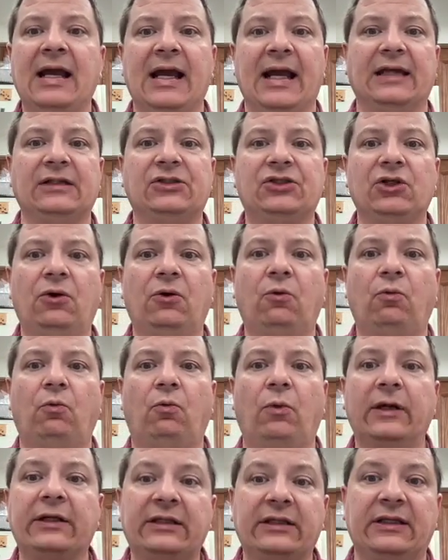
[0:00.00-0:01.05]
And so
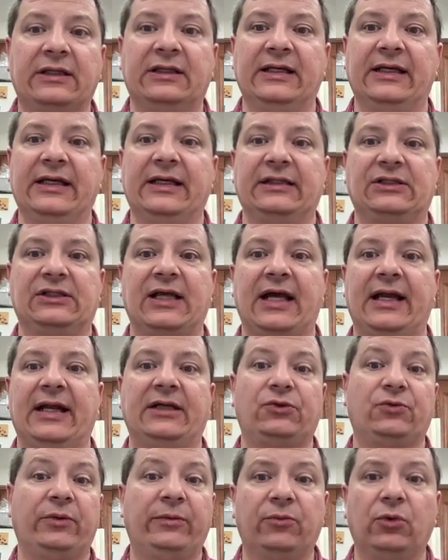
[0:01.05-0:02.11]
one of the things that
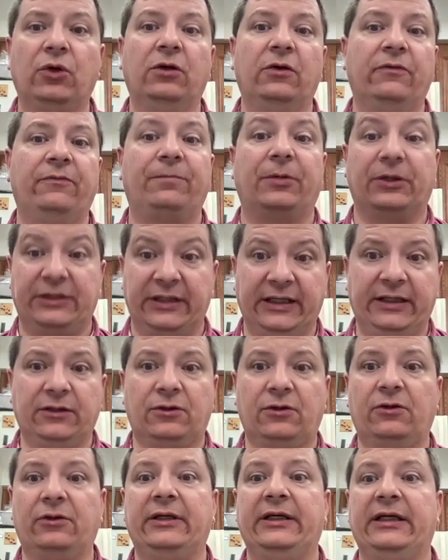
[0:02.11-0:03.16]
as we move
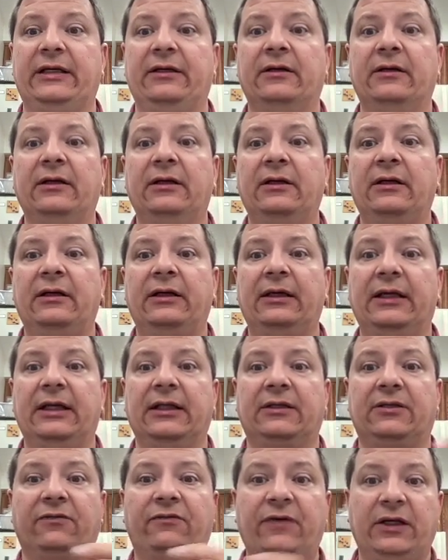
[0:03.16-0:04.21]
particularly
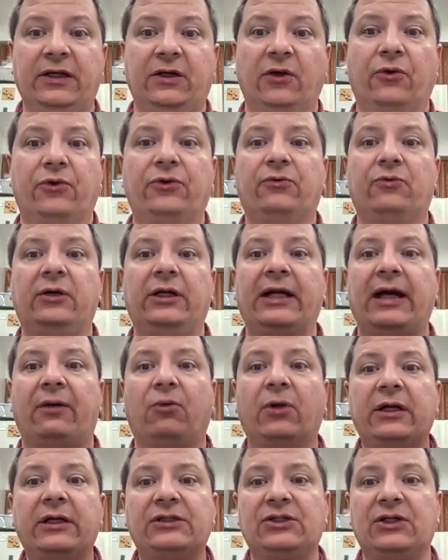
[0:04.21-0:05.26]
into video 3, I
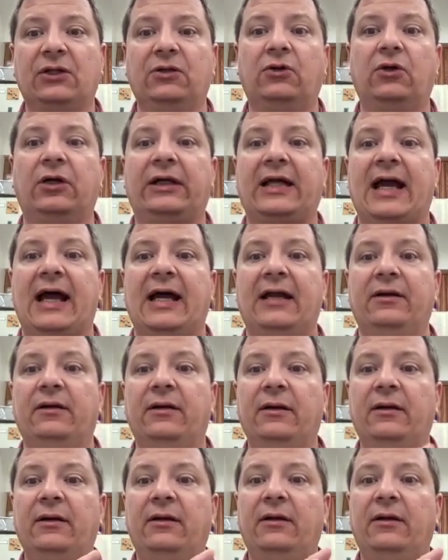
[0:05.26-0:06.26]
want us to look at